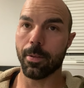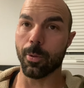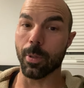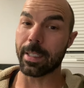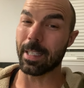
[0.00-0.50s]

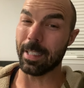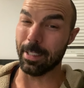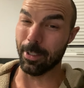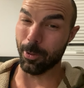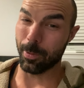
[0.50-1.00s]
or I kind of
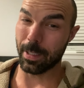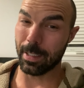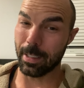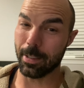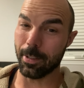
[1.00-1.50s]
know what I
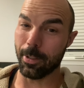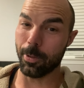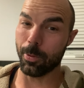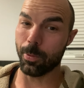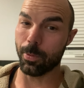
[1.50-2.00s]
need to
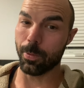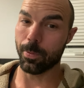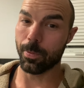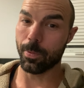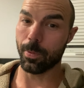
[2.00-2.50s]
do
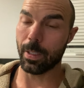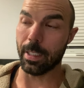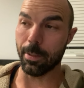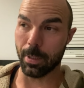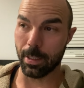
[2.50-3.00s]
and
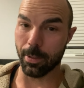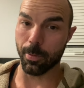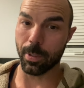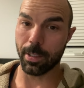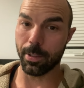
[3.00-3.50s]
I really don't
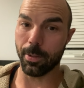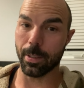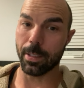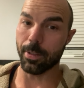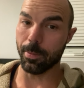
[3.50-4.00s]
want to do
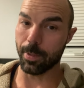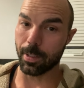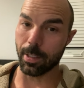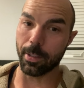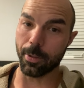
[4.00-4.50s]
it, so I'm just
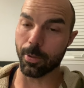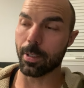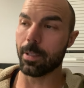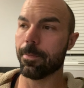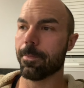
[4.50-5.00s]
going to ignore it.